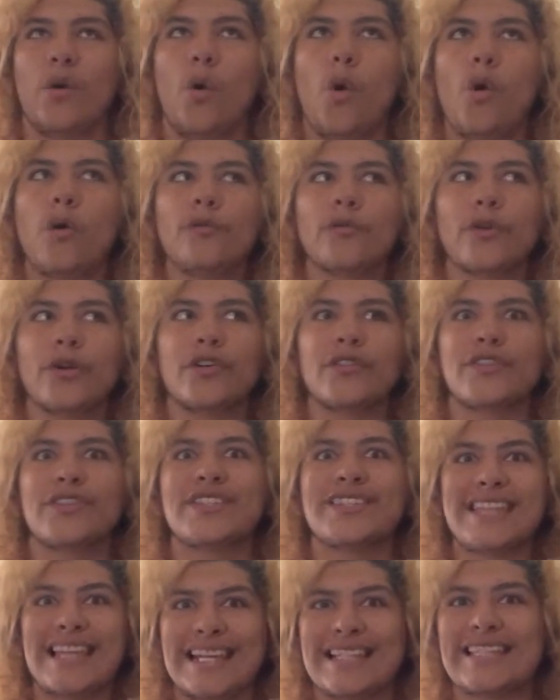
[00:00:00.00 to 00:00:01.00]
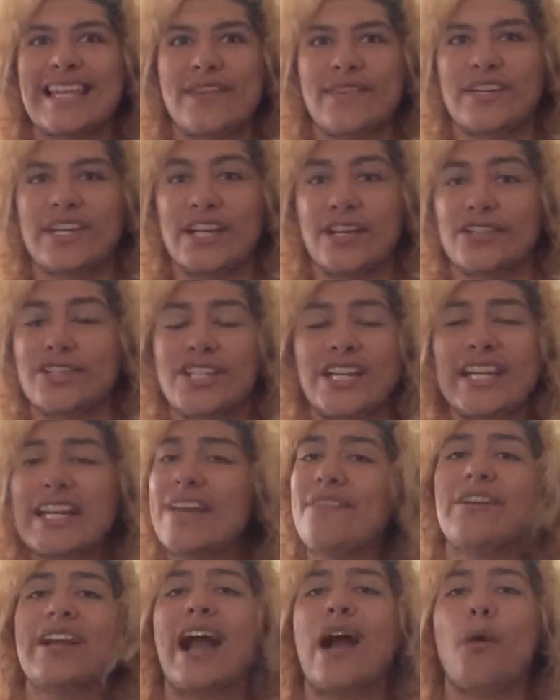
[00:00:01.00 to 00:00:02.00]
over 6-7 years. She
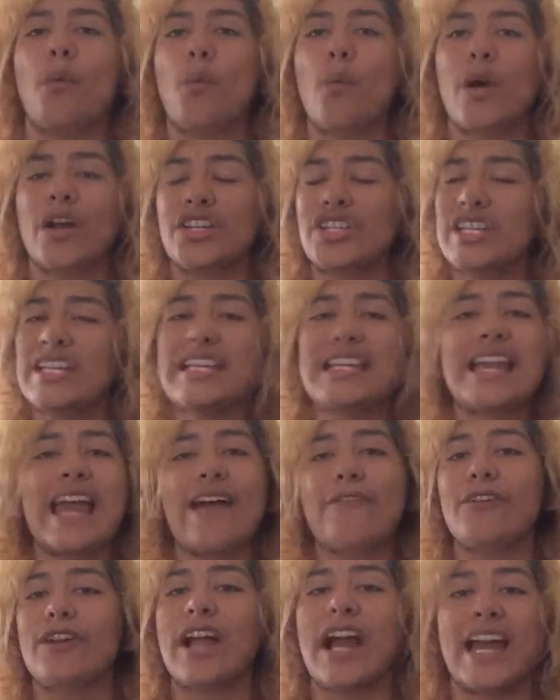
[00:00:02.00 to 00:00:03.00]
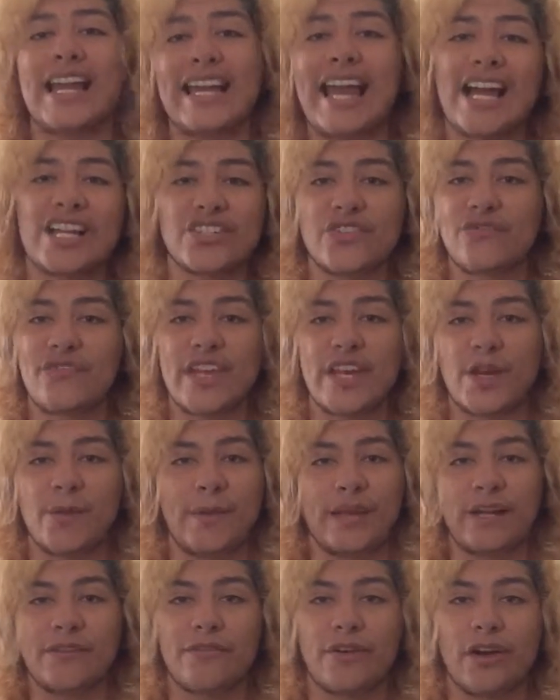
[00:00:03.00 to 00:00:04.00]
never got an action figure
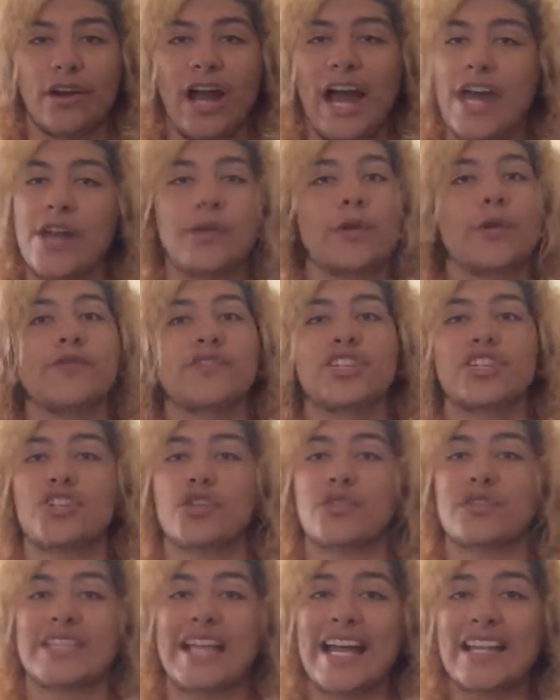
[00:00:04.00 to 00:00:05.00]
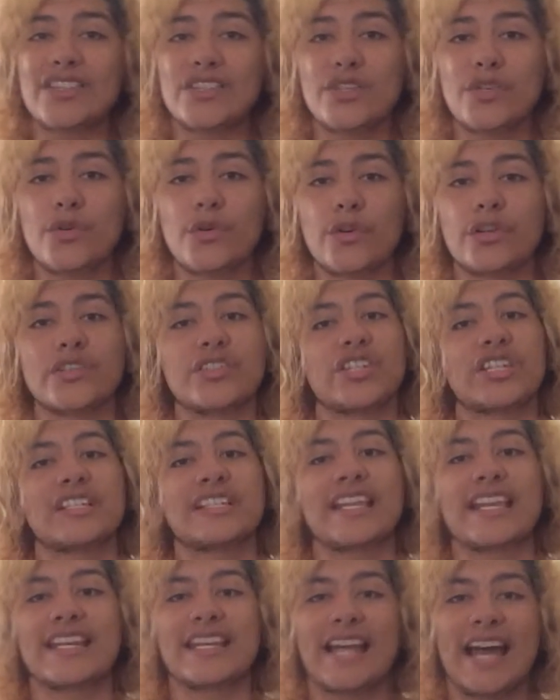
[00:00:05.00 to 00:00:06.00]
made of her. I don't know if she chose not to or she
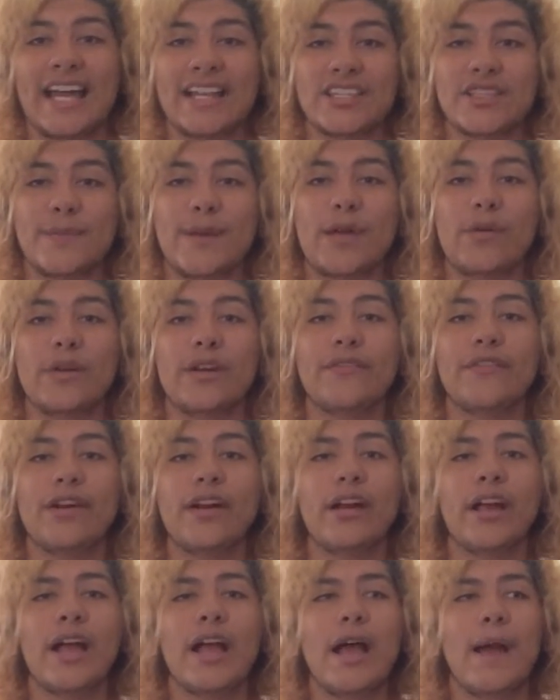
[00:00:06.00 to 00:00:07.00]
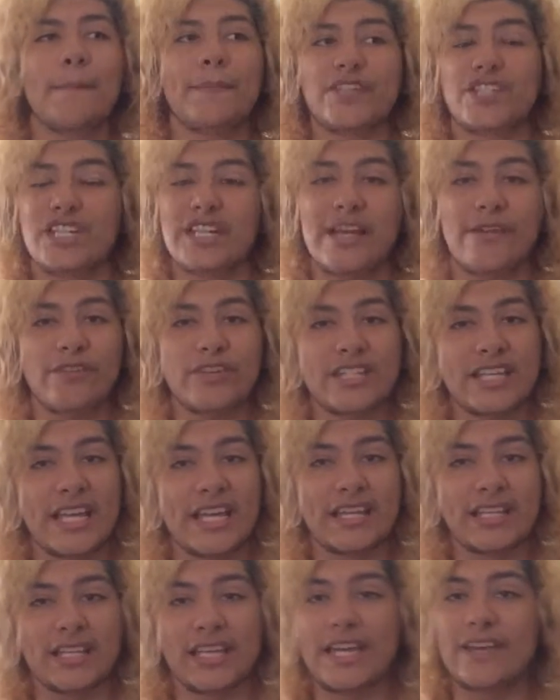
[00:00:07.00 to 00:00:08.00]
said not to make one of her, but she never
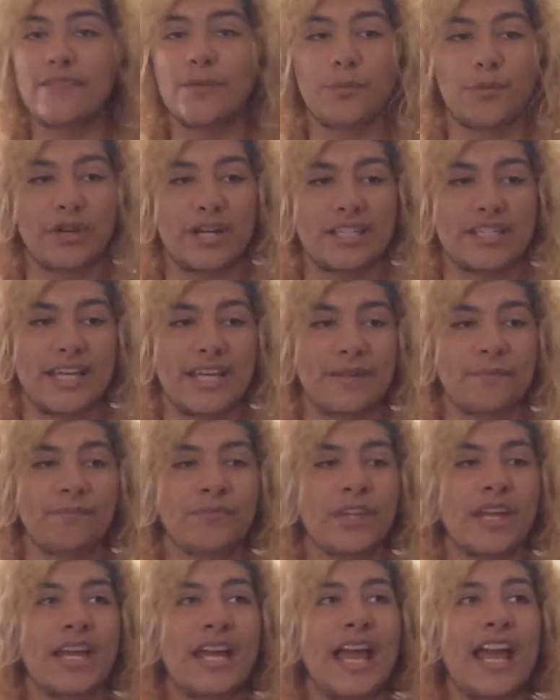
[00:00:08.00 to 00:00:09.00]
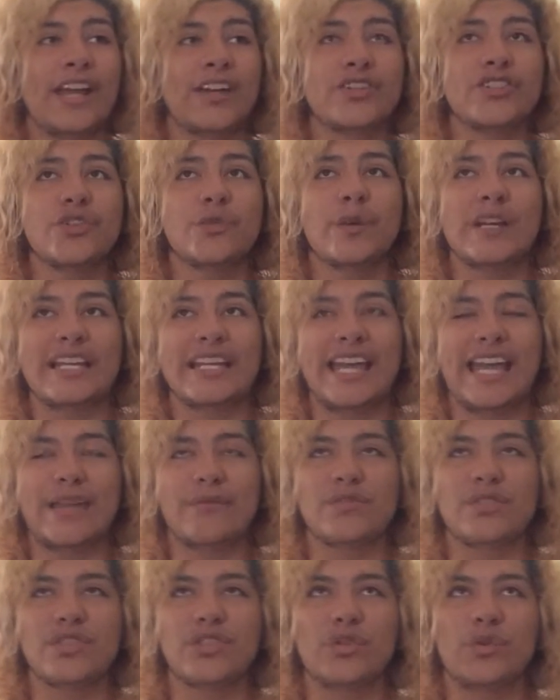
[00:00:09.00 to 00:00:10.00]
did. Eva Marie did. And also when it
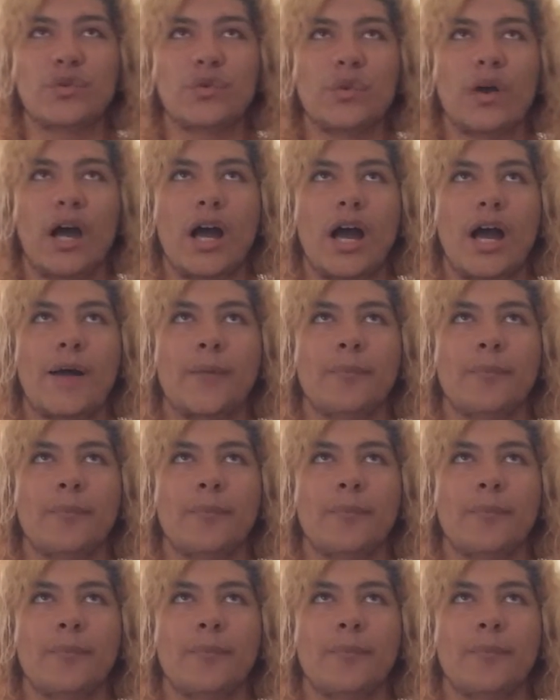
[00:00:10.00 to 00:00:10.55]
came to